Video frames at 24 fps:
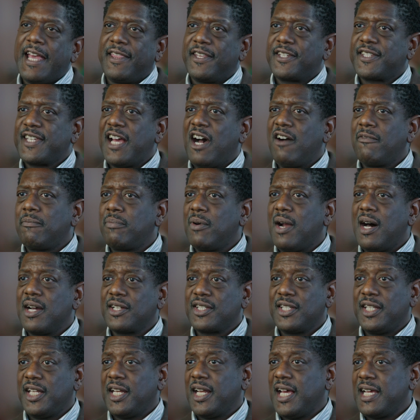And the South
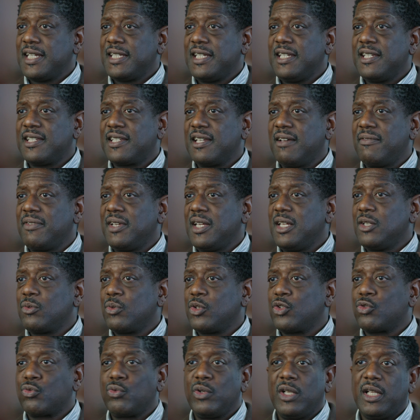Bronx in the 1970s
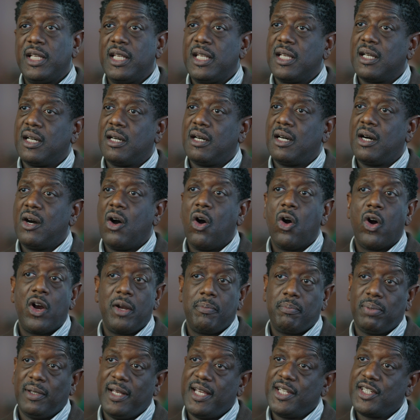was really a
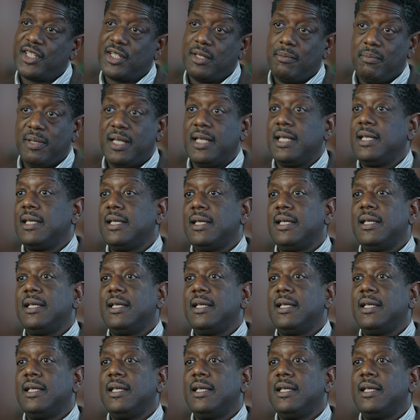hard place to be.